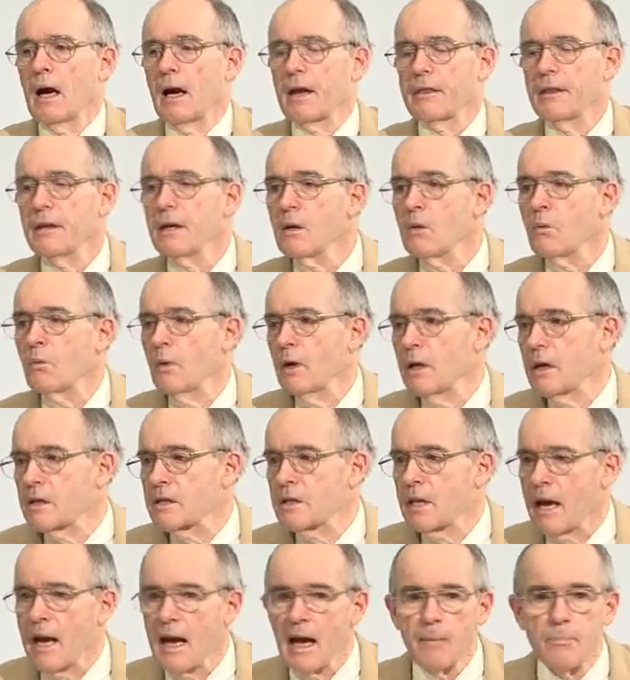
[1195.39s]
I think what
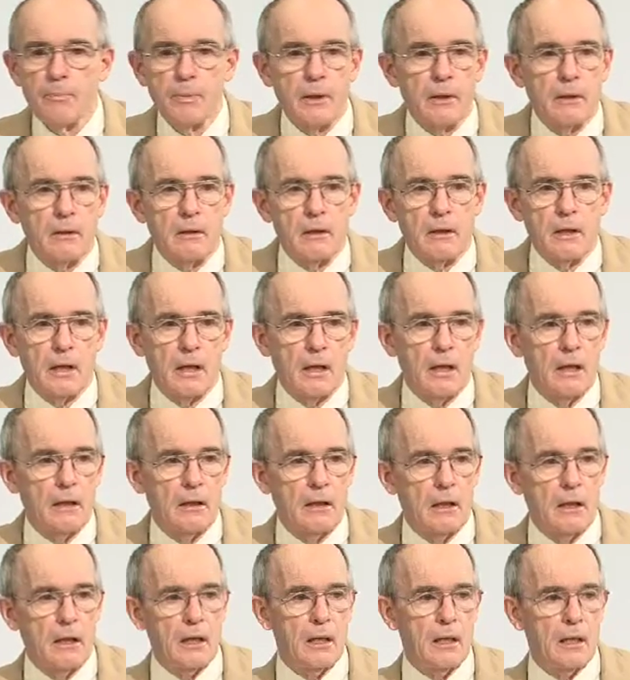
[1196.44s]
has happened
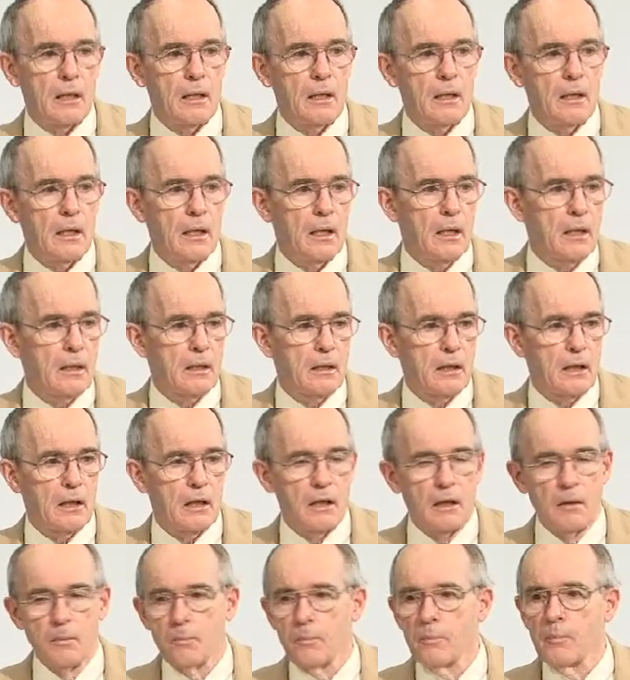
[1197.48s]
in the, in
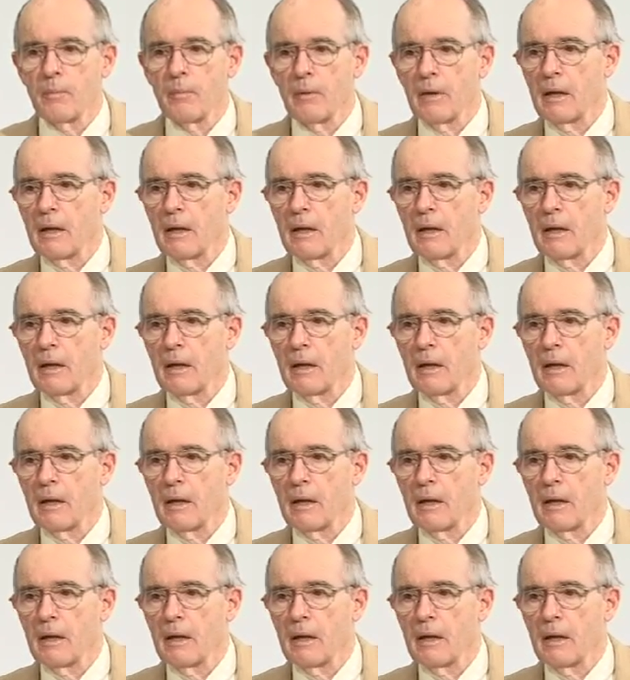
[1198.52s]
the,